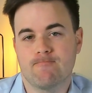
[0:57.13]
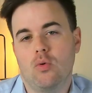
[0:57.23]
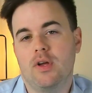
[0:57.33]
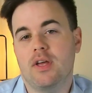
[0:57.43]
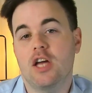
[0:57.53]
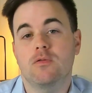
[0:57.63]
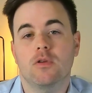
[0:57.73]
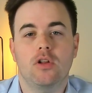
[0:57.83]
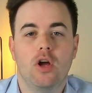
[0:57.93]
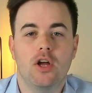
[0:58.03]
We engaged with a
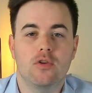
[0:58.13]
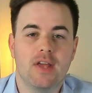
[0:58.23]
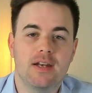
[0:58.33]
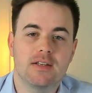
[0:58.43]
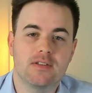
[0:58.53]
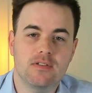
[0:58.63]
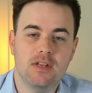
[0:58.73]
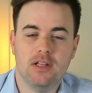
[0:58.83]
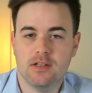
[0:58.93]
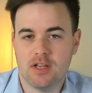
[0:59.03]
client who's had an existing
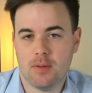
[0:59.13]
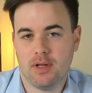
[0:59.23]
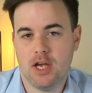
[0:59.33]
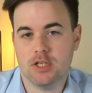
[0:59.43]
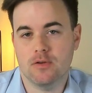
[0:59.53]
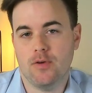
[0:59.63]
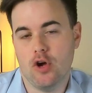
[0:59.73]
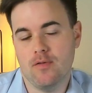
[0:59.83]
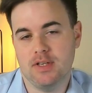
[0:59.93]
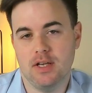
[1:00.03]
legacy application for
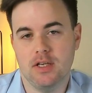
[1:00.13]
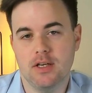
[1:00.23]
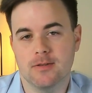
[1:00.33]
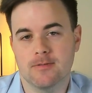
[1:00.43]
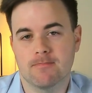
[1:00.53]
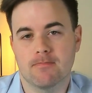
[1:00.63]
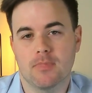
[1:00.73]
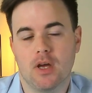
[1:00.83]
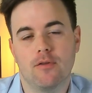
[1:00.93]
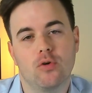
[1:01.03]
over 10 years,
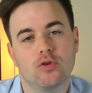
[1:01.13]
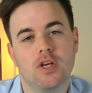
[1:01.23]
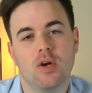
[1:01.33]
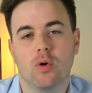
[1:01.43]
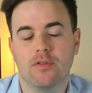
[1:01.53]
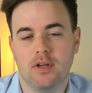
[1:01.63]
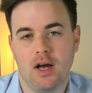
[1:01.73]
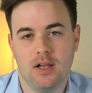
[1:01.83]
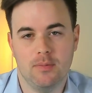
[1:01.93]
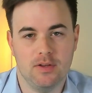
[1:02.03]
and unfortunately it wasn't
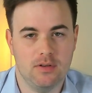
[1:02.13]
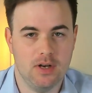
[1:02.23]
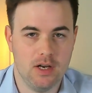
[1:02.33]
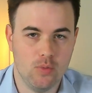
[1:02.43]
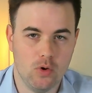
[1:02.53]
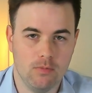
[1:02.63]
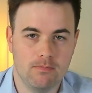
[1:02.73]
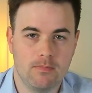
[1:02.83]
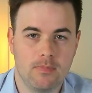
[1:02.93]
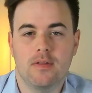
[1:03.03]
cutting the mustard anymore.
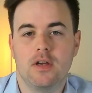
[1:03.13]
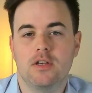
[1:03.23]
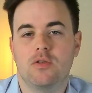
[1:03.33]
They need to